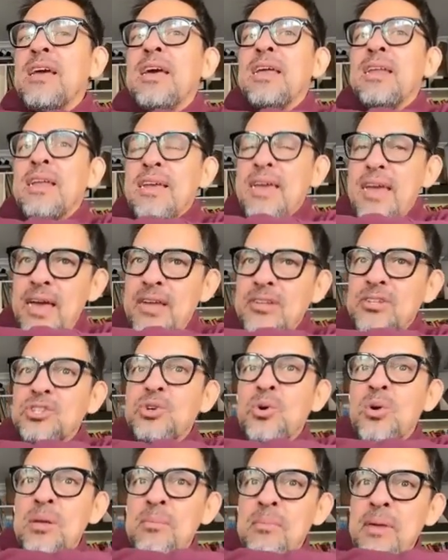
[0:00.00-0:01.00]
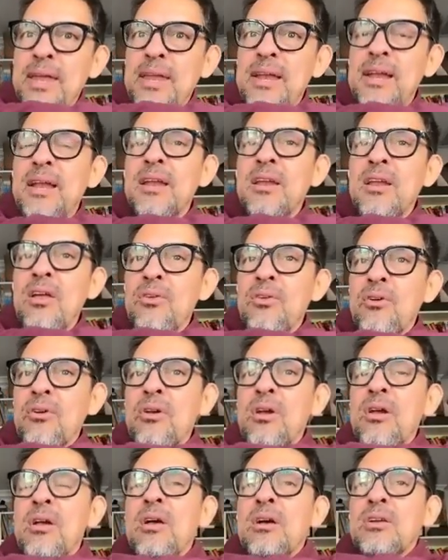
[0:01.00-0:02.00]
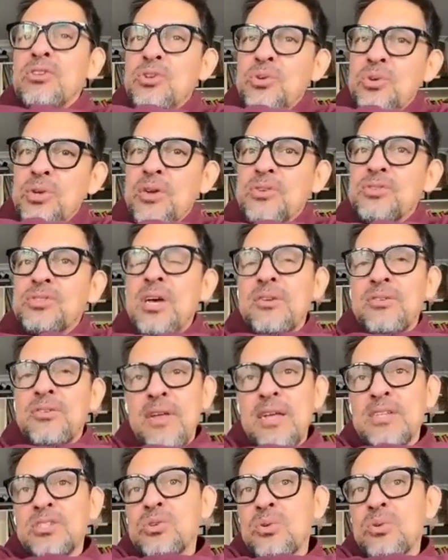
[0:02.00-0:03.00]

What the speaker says: And again, Shorty made it another 2 years after that.